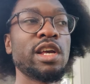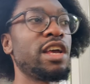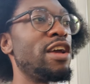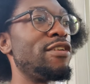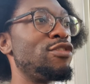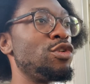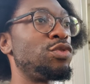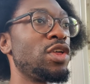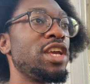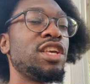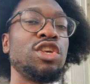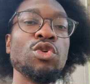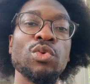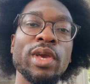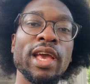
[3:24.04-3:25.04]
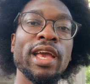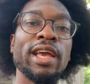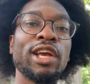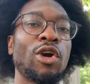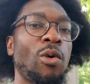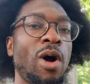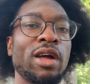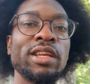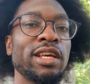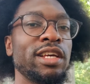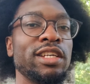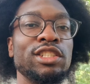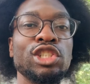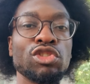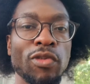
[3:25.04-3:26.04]
If you think you can, go out
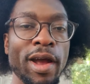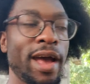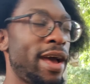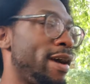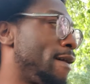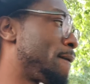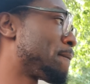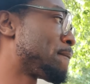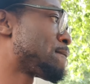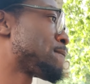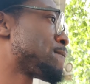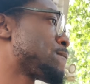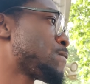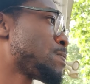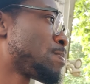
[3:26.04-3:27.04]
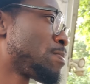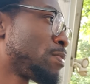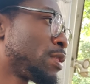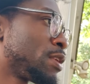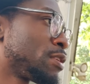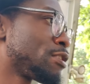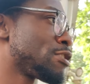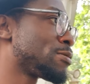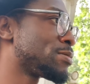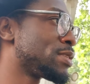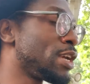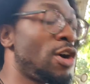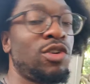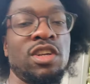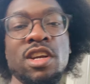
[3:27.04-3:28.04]
there and try. You know I'm
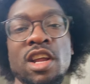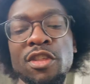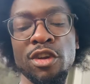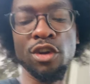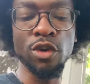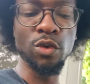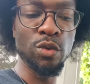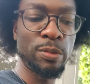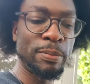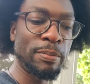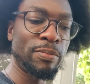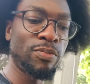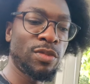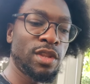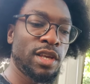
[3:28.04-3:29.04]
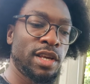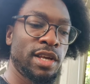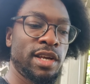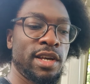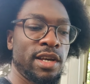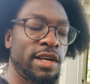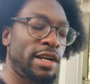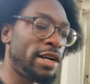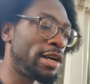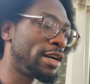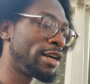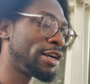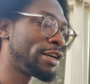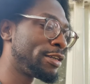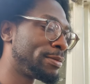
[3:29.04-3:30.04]
saying? On another note,
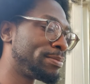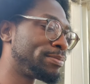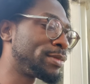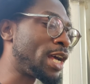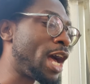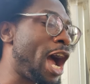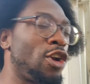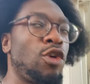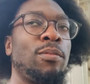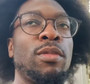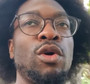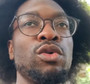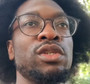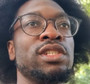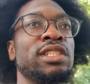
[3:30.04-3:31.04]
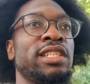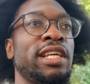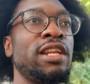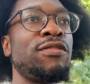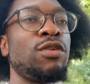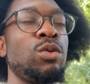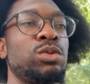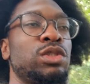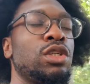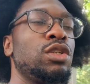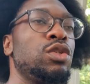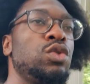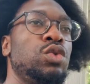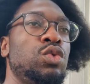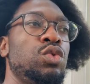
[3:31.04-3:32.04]
uh, Ato Boldon said if he was to
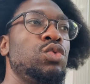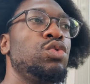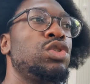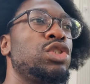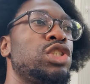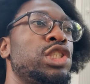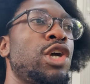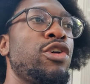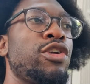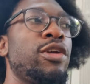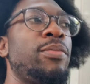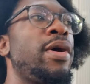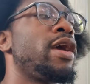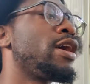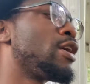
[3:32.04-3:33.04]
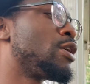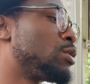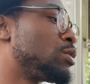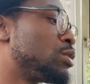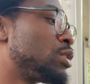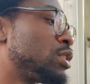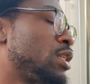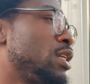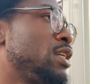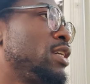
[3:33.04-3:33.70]
lose 30 pounds,